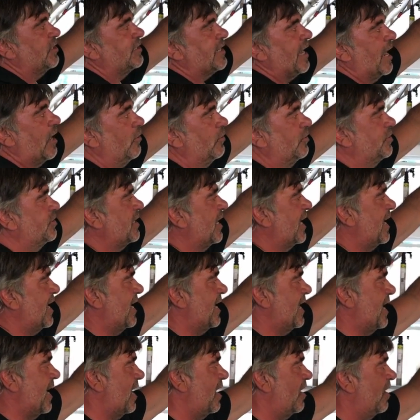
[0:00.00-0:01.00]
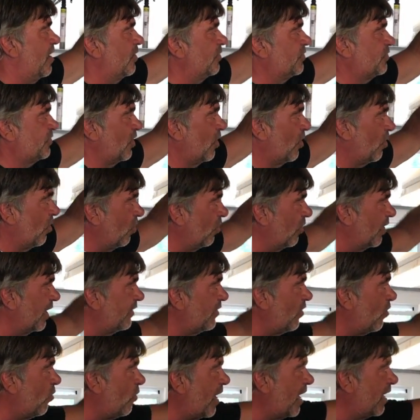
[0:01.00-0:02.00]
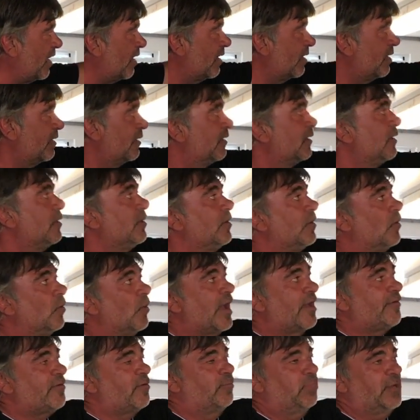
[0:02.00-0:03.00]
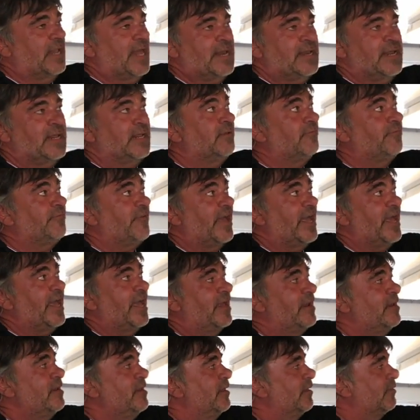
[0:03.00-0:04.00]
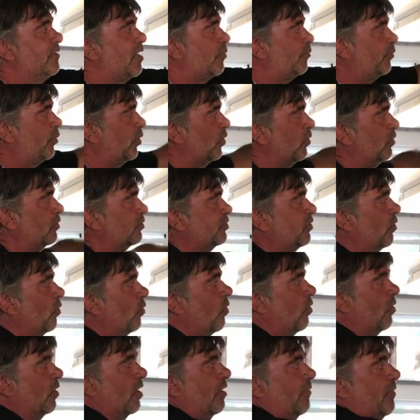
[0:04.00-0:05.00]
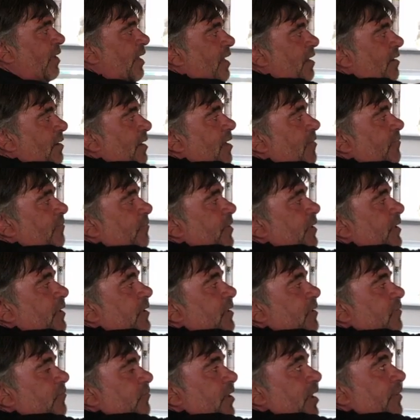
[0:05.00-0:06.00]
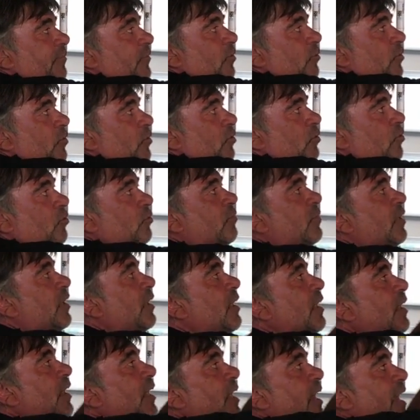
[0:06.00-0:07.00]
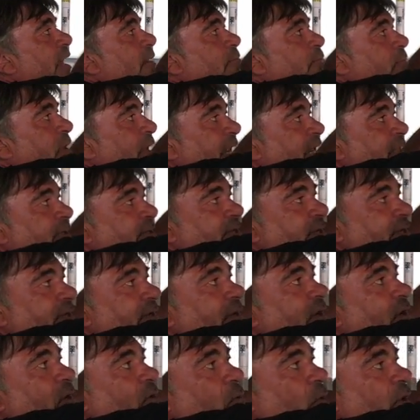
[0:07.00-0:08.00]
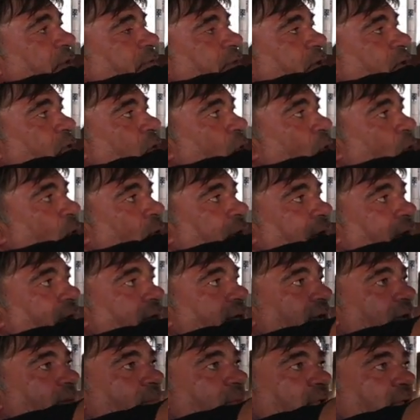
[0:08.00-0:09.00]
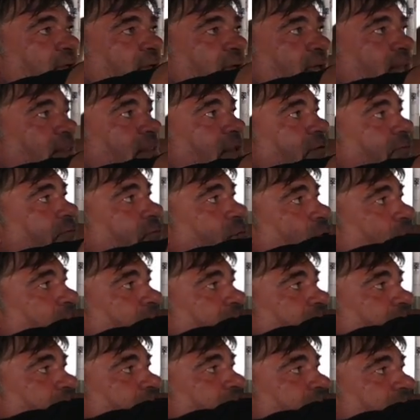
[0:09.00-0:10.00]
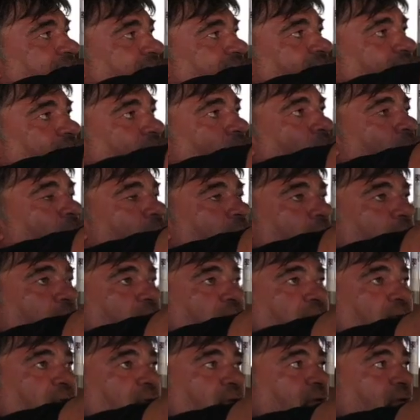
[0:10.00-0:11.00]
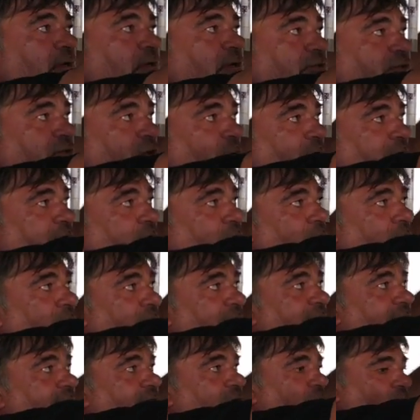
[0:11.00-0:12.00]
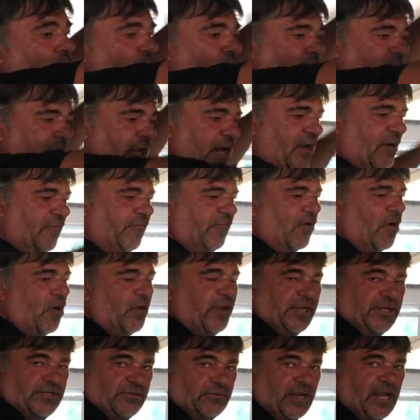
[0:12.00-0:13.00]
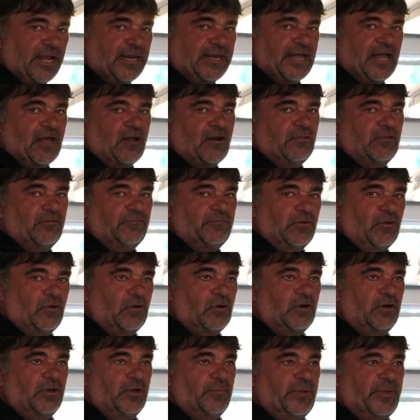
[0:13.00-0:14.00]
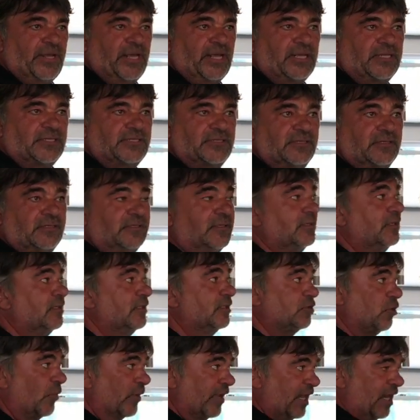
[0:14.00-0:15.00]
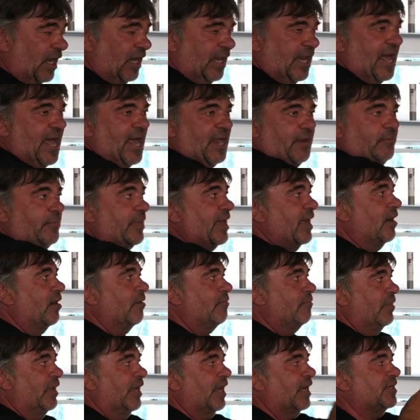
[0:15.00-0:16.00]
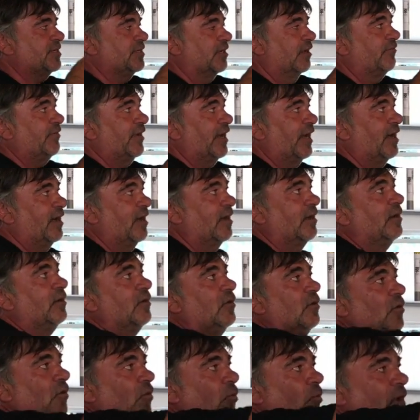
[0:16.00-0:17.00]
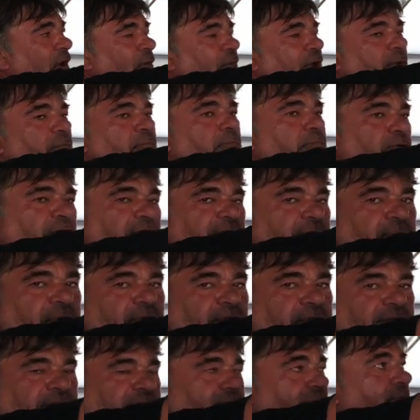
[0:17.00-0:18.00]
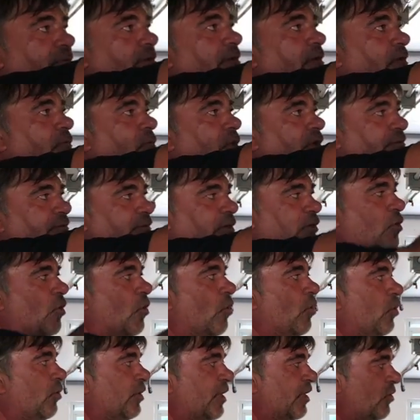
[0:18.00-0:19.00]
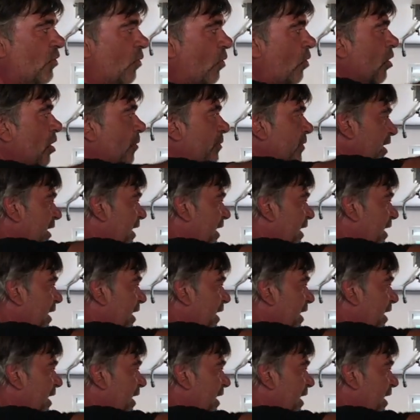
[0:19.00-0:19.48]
is outside air, so in the winter, we have a blending fan that pulls the warm air up from the room and blends it with the cold air coming in. That forms a jet of warmth, so we don't have cold air falling straight down on the floor of the pigs. So we get a lot better mix of air when we pre-mix it with the cold and the warm